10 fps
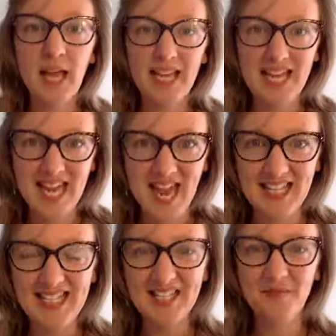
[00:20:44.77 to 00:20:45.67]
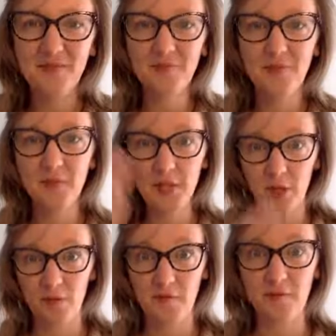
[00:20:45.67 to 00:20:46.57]
And yes, you
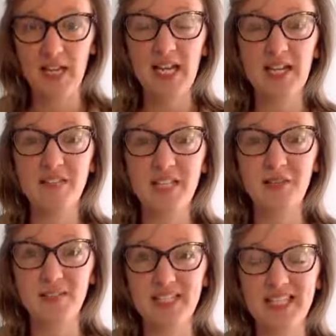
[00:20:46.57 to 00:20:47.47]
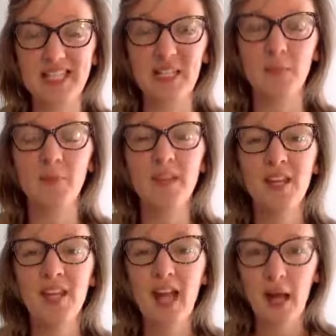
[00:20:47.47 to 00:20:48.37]
know, fear lives in your system,
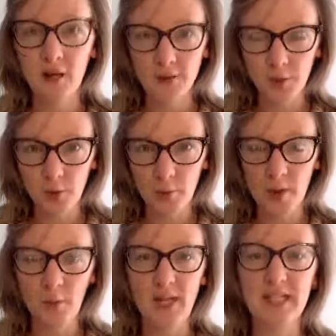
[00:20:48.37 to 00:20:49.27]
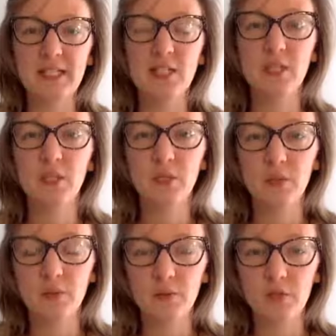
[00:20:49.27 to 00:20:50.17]
and I'll talk about ways
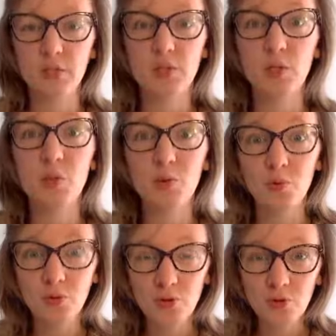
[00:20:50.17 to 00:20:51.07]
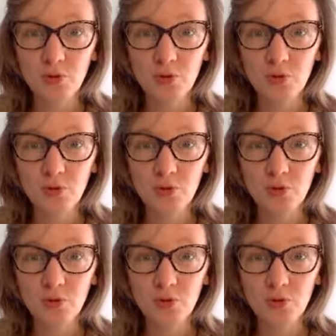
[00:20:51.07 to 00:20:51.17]
to soothe